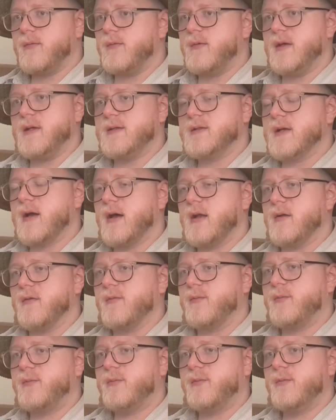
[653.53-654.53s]
these kind
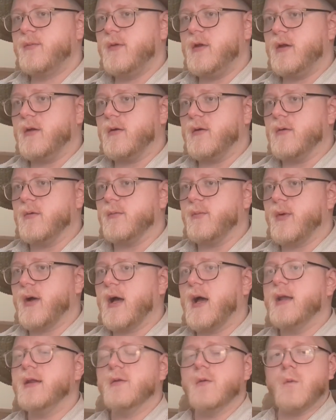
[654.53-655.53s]
of,
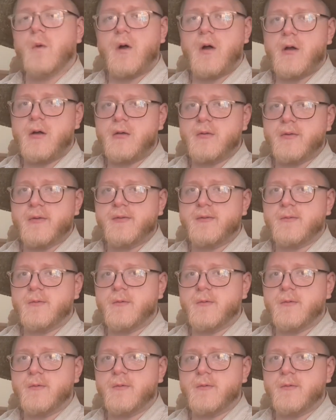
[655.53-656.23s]
behind the wall